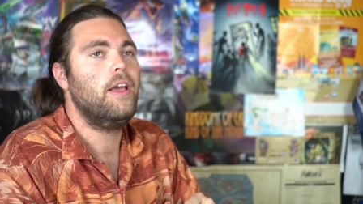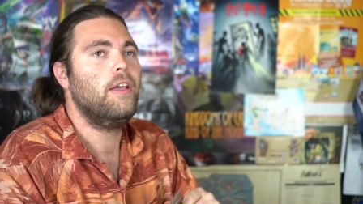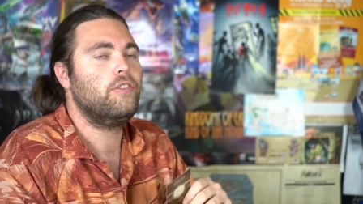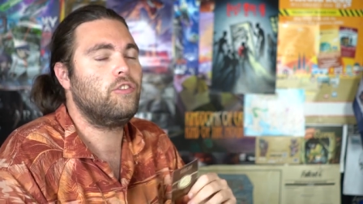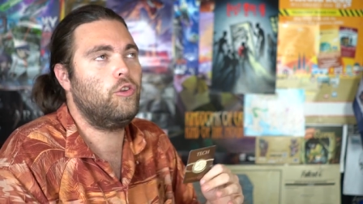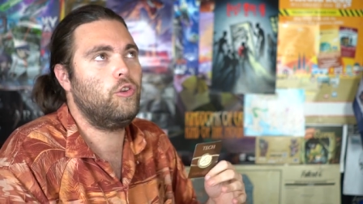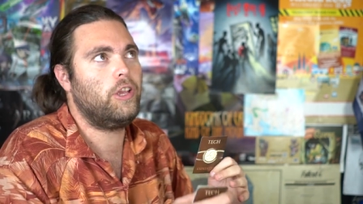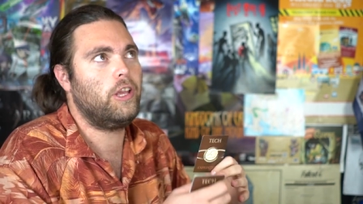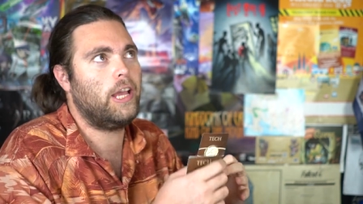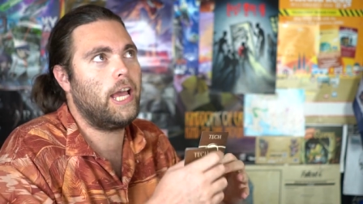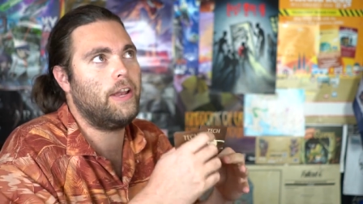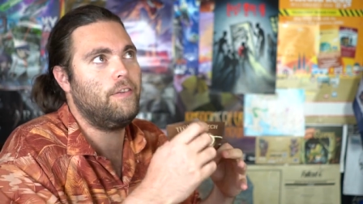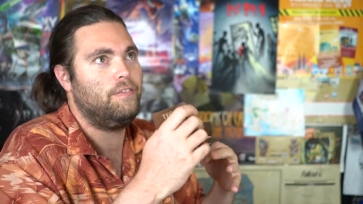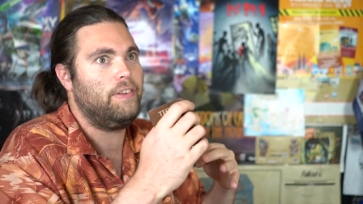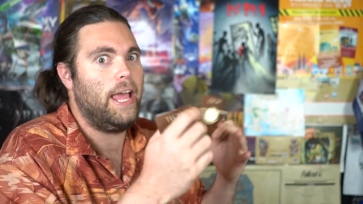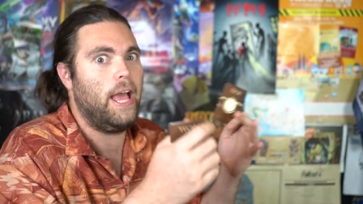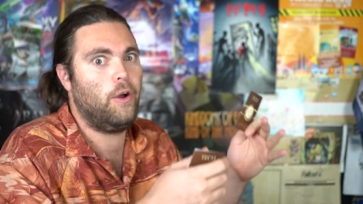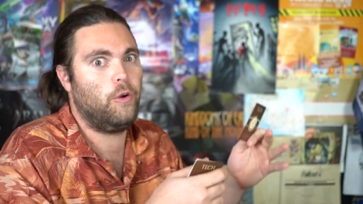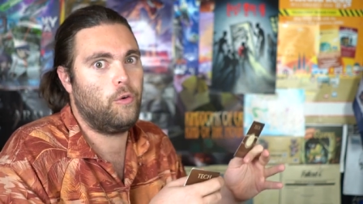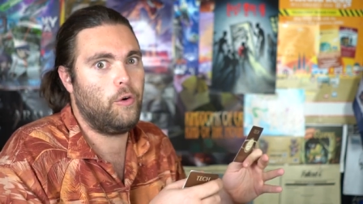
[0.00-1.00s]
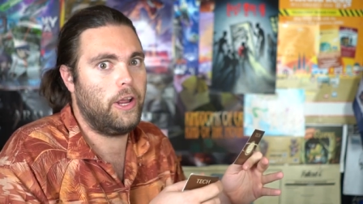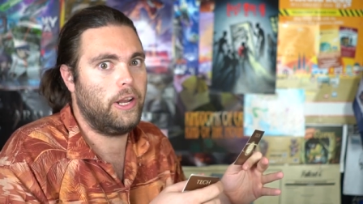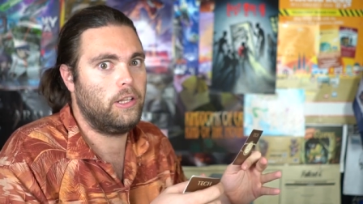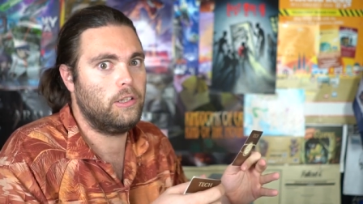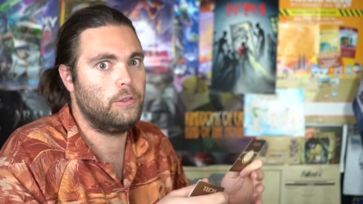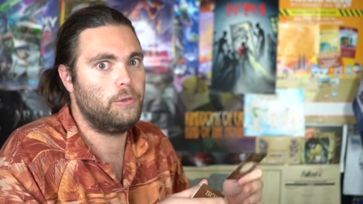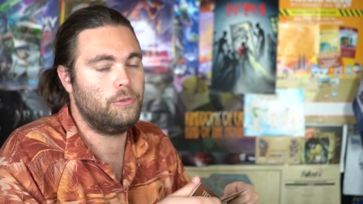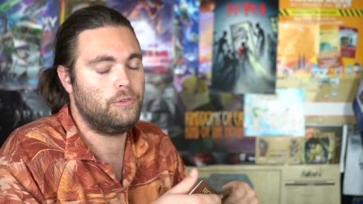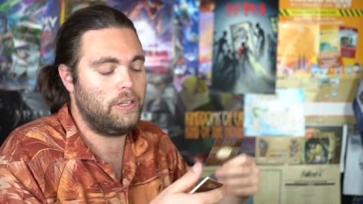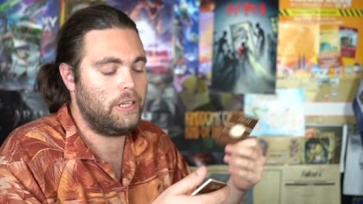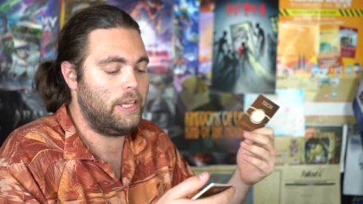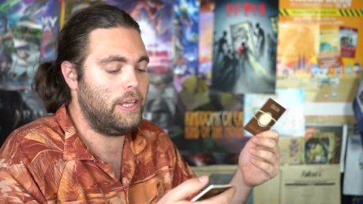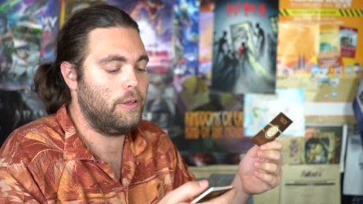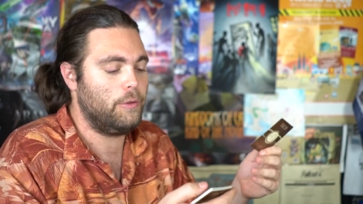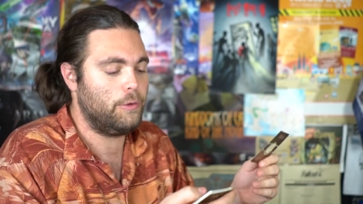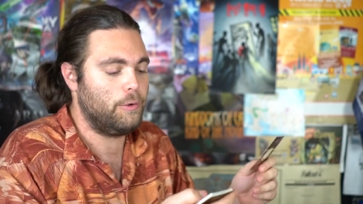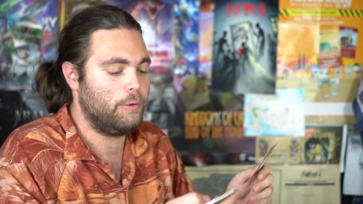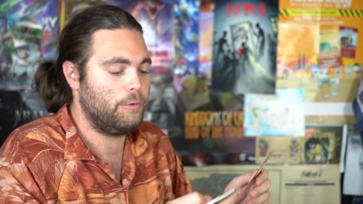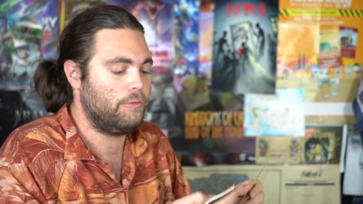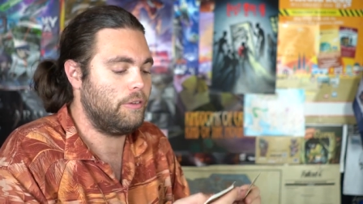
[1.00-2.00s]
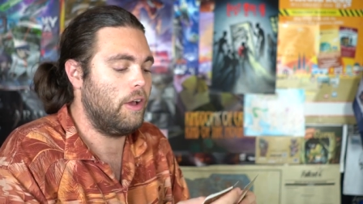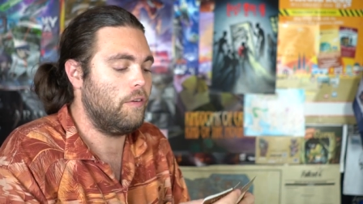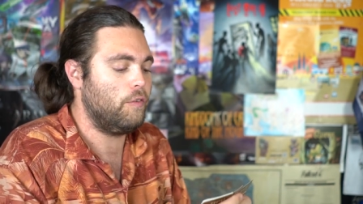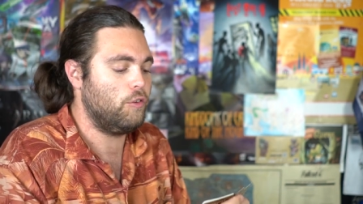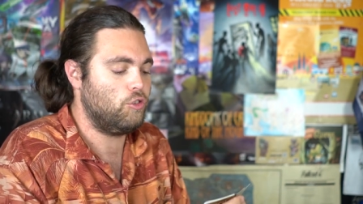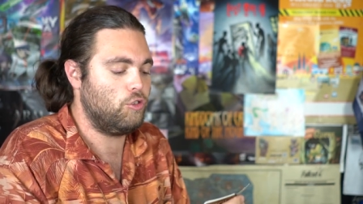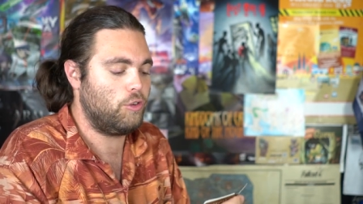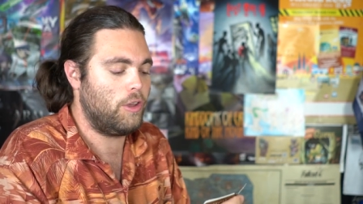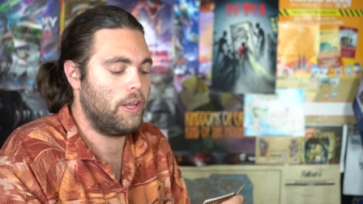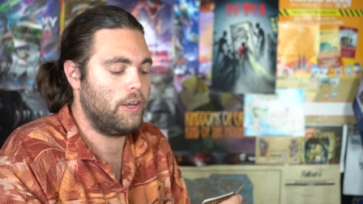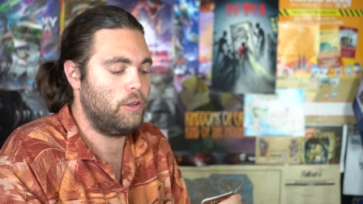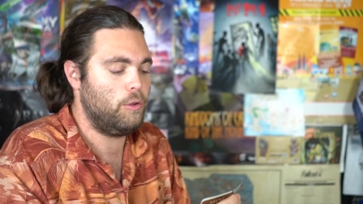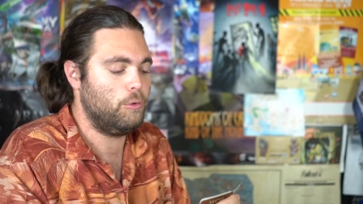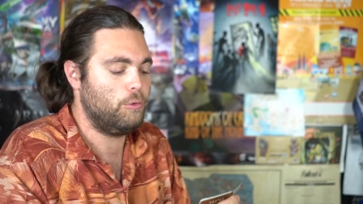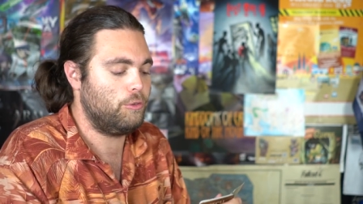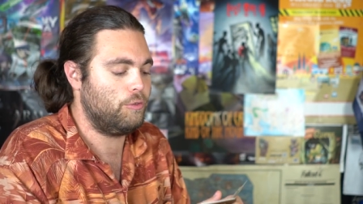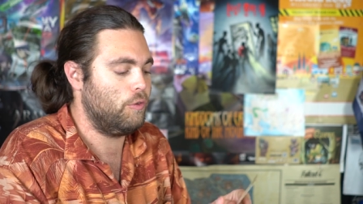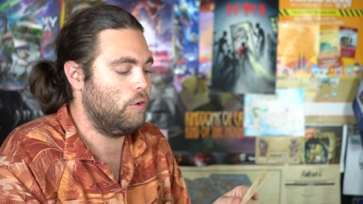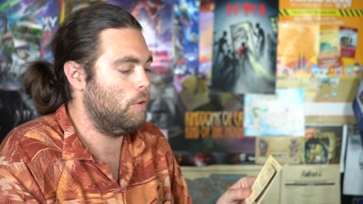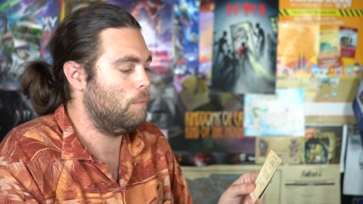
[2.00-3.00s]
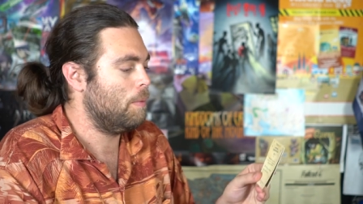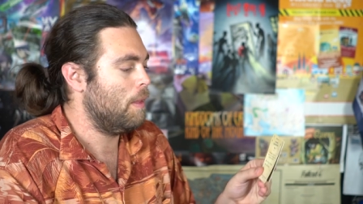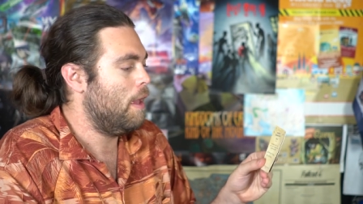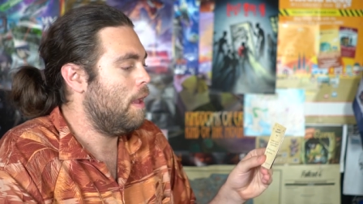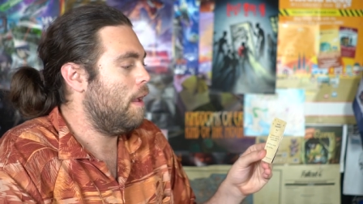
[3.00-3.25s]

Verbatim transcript: so you can kind of downgrade a loot to heal yourself, which is kind of useful.